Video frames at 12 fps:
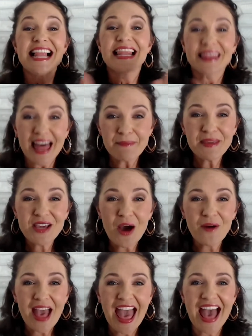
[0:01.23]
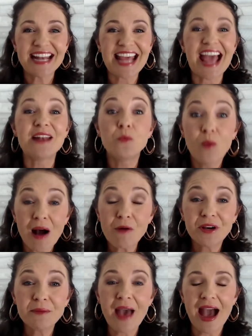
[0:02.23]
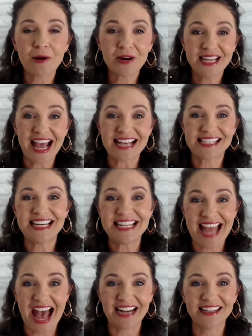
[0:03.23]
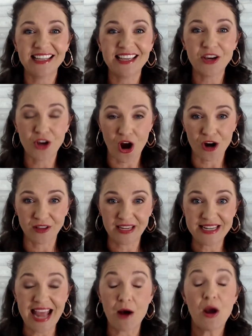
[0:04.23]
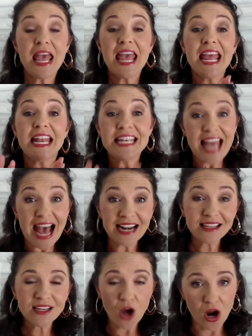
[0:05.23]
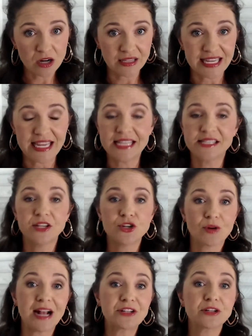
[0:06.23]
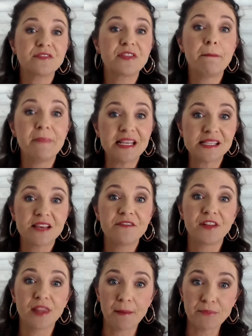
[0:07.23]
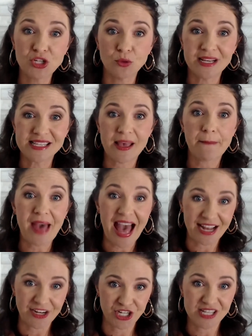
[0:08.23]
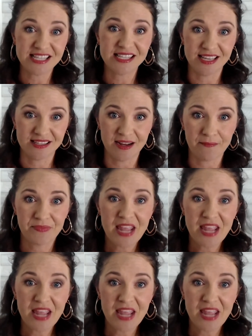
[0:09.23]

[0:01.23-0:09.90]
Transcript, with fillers: Let me go ahead and welcome our guest, Natalie Carley. Now, Natalie Carley is the director of the Miss Voluptuous pageant system.